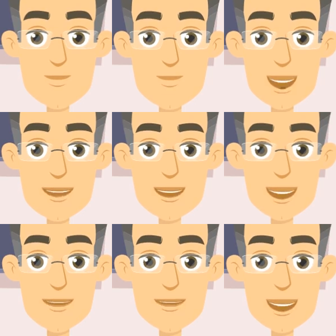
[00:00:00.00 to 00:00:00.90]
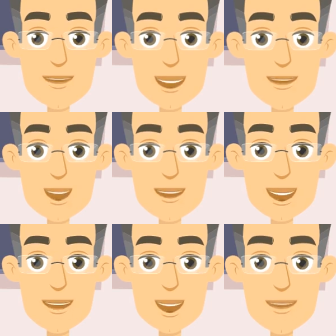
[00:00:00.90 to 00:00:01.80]
These signs and symptoms
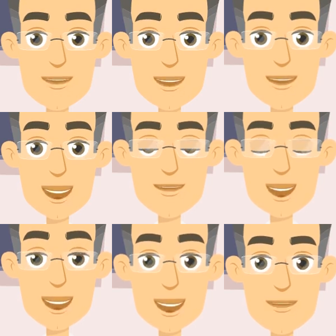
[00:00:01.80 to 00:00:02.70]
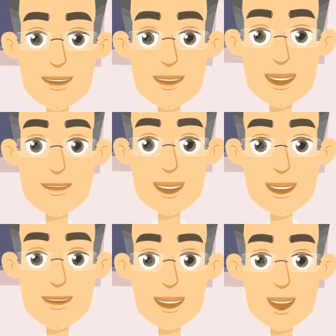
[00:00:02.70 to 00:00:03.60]
occur as a result of the body's
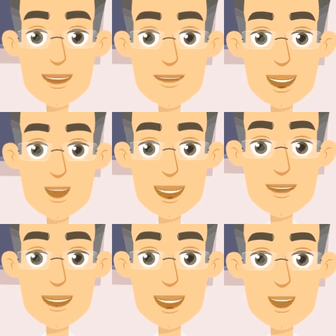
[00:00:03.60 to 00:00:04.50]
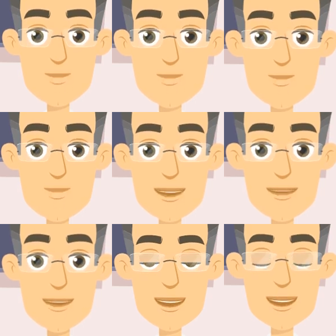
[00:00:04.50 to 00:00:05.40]
natural response to injury. When
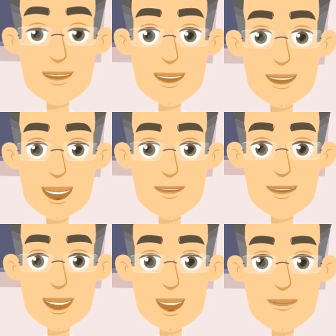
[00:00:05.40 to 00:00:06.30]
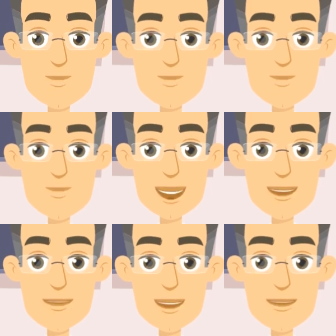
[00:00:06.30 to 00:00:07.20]
the ligaments are damaged, the
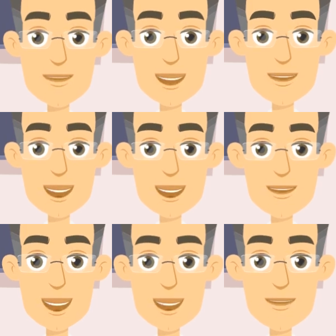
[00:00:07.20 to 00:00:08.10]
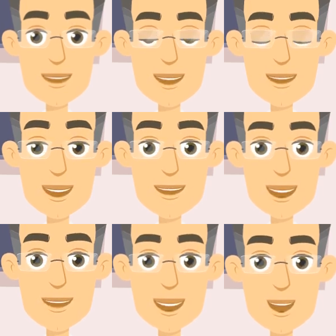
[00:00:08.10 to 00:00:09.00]
body initiates an inflammatory
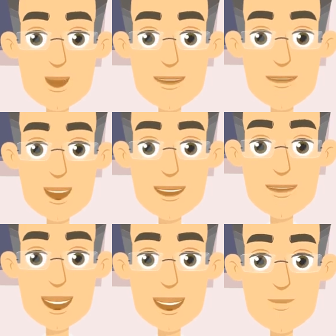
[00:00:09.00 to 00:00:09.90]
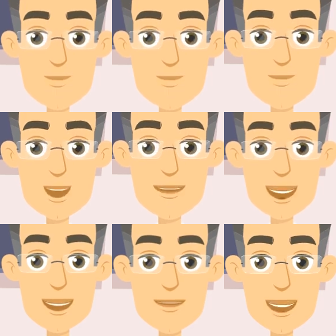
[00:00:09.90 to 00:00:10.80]
process to promote healing. This
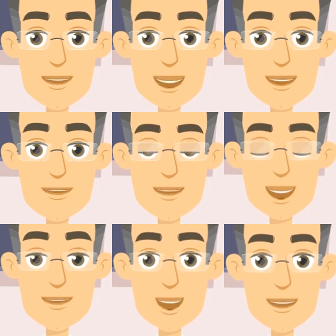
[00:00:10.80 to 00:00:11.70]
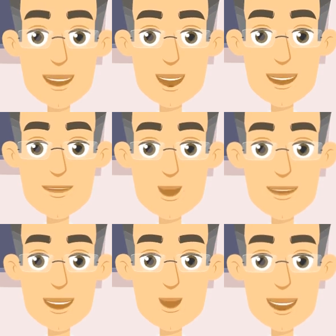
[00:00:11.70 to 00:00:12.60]
process involves increased blood
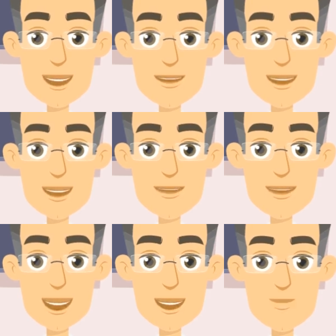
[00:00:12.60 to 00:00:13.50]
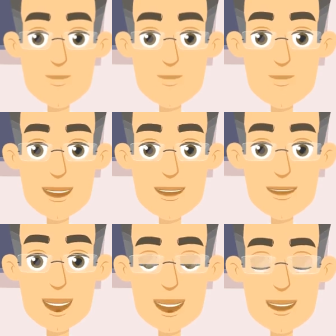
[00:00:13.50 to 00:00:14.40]
flow to the injured area, leading
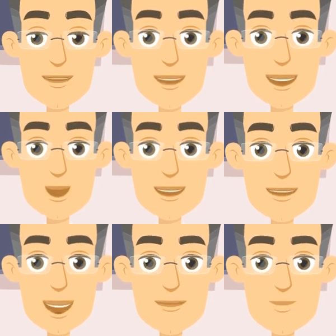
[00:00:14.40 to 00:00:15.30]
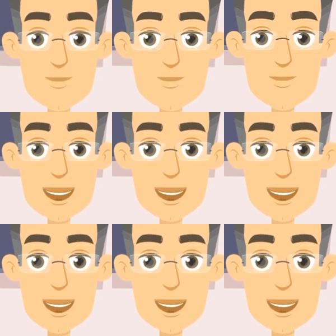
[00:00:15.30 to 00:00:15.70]
to swelling and pain. The